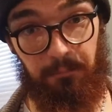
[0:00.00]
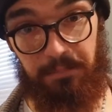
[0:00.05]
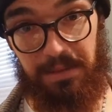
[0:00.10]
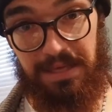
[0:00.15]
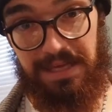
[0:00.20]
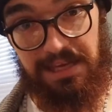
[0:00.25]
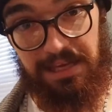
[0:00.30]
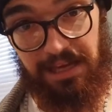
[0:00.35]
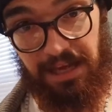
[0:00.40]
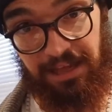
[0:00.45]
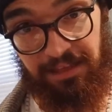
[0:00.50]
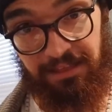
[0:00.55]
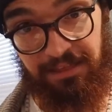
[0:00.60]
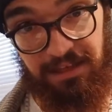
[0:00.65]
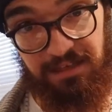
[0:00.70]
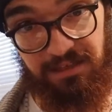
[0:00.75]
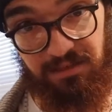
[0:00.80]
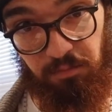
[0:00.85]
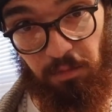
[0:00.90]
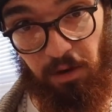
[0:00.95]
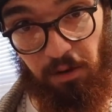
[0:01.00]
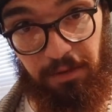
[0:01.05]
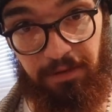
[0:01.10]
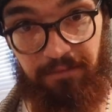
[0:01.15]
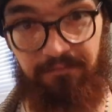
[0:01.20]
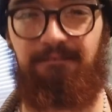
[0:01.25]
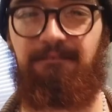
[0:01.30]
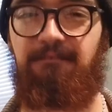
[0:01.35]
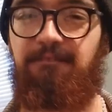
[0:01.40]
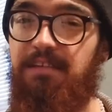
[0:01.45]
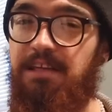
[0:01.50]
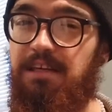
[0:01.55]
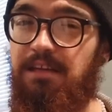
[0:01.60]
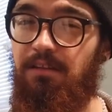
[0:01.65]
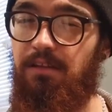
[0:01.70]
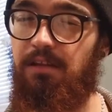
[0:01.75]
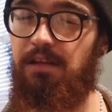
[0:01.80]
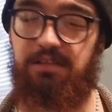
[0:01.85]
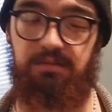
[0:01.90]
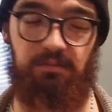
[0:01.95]
Be in this moment.
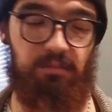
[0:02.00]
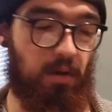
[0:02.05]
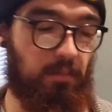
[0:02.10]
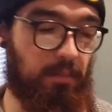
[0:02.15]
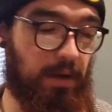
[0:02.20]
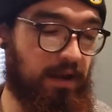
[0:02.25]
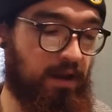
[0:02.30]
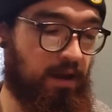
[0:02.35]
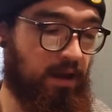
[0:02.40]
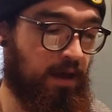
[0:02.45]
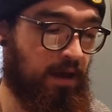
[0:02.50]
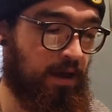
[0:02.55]
Feel this moment.